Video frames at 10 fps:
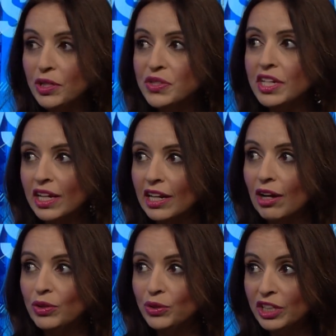using it
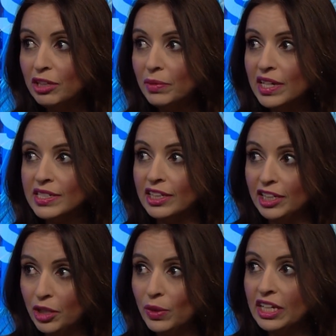now in leukemias and
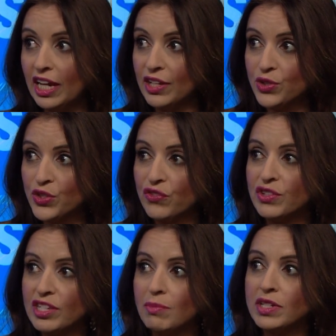liquid cancers for some